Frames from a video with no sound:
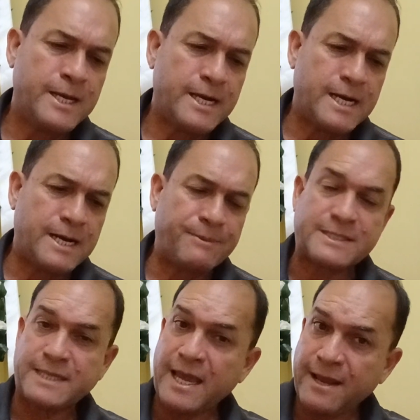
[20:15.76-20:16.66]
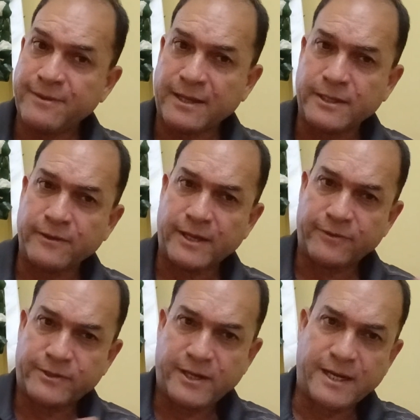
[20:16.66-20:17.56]
I'm not saying that
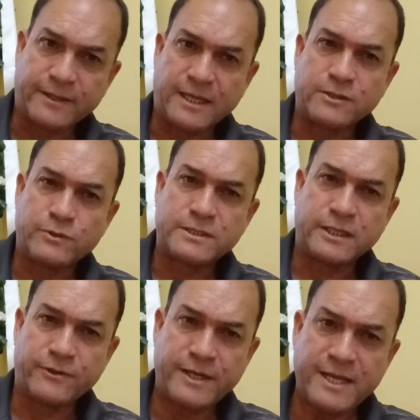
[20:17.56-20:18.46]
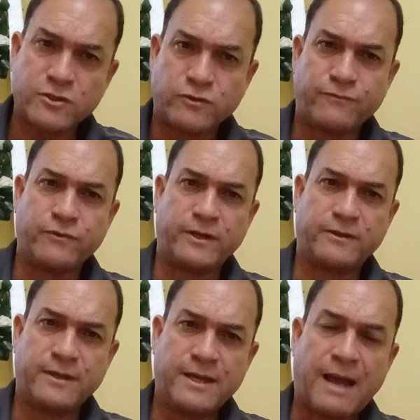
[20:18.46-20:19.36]
that triggered, that was the reason for it.
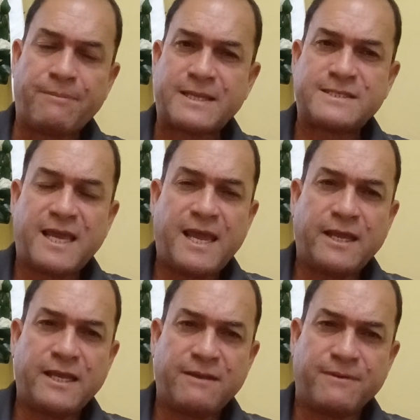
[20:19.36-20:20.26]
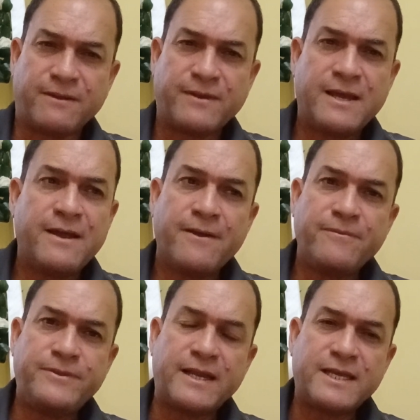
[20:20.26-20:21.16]
I'm not saying even
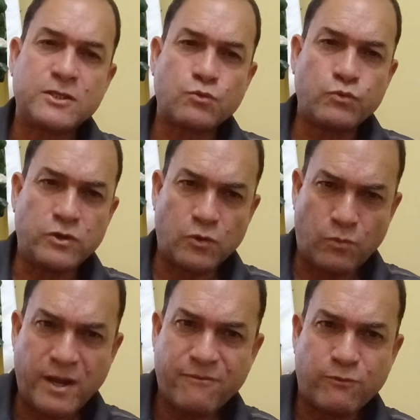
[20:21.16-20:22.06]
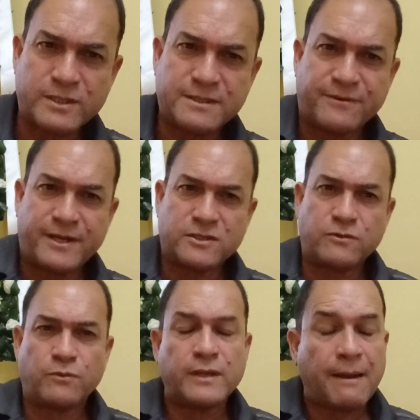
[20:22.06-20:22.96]
that his young wife was the
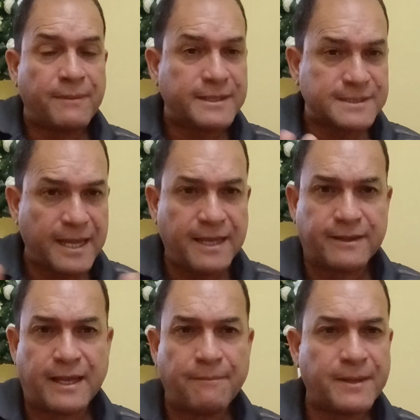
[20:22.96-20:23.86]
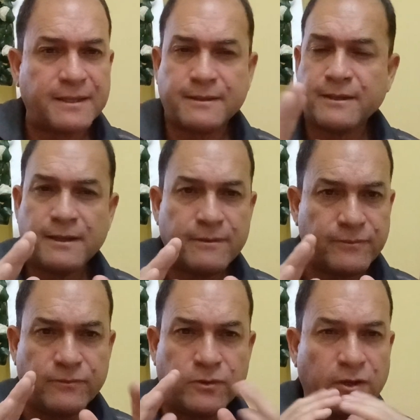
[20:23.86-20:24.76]
reason. I'm not saying that. I'm not.
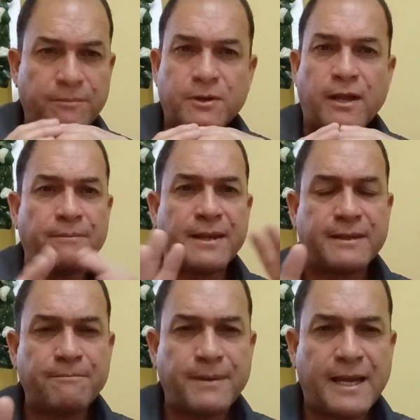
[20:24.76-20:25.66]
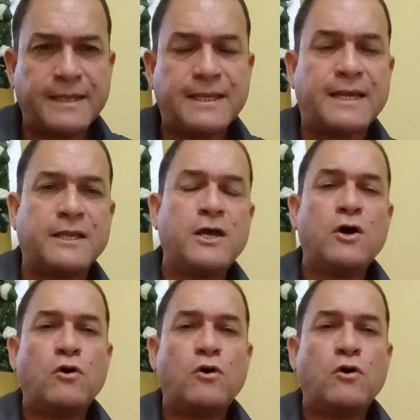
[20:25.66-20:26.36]
Don't get me wrong. I'm not implying that.